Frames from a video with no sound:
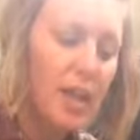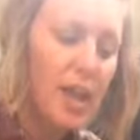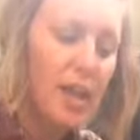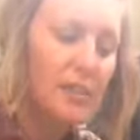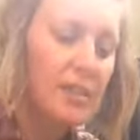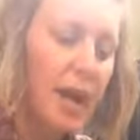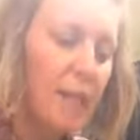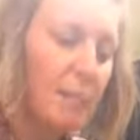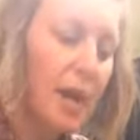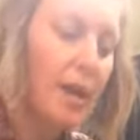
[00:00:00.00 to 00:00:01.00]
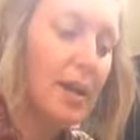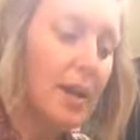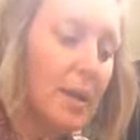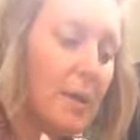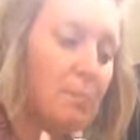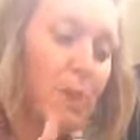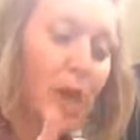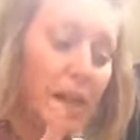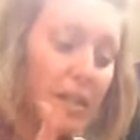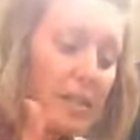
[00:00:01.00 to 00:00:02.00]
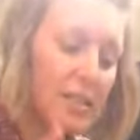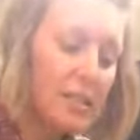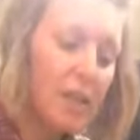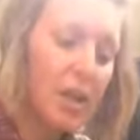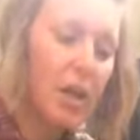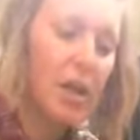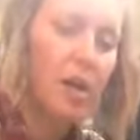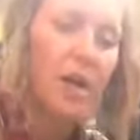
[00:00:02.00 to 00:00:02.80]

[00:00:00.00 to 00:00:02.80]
it's got my onions in there.